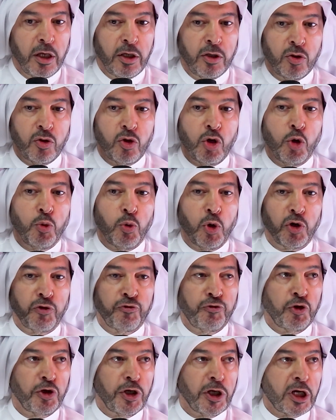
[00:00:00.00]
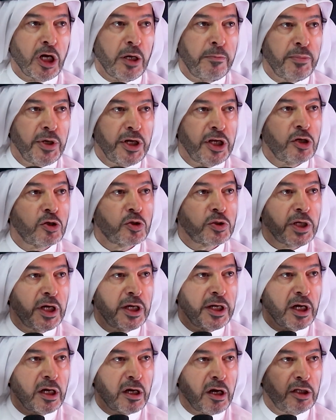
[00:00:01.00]
You go work for a company, you
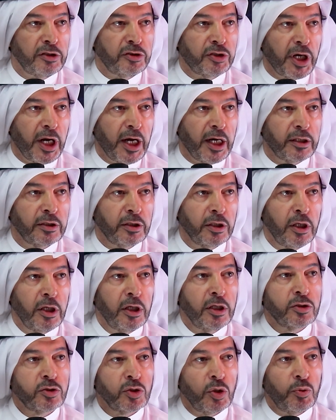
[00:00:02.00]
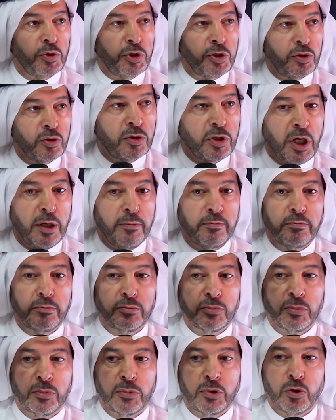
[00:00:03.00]
sign a contract. So when
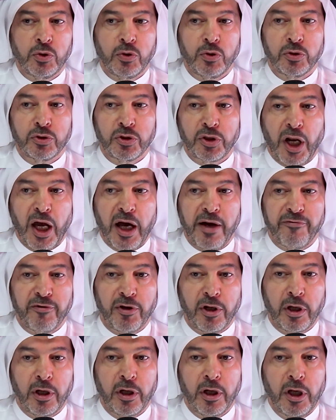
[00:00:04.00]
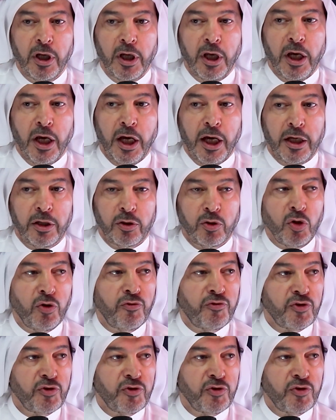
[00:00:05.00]
come to travel and go